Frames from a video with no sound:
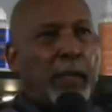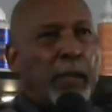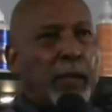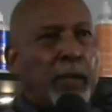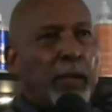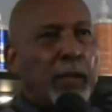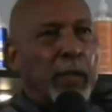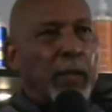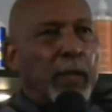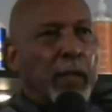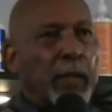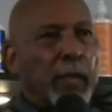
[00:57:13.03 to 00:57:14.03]
Yeah.
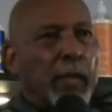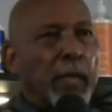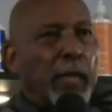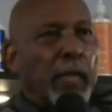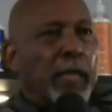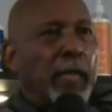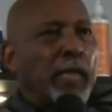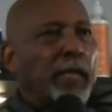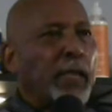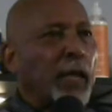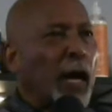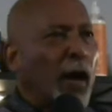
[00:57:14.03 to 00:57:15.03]
And that's
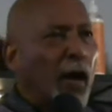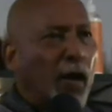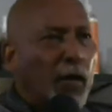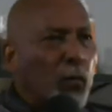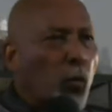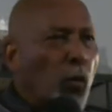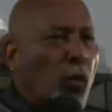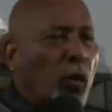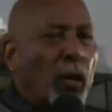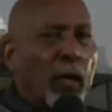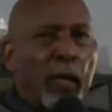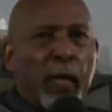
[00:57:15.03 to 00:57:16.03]
a hard
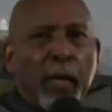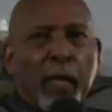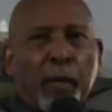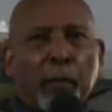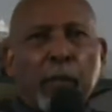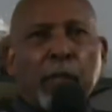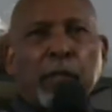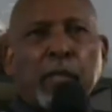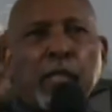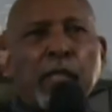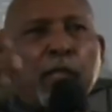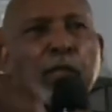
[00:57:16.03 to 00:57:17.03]
war because
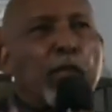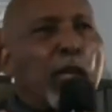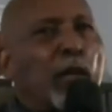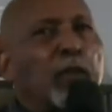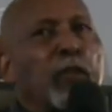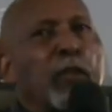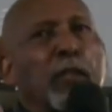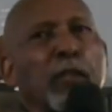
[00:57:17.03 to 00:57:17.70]
in this culture,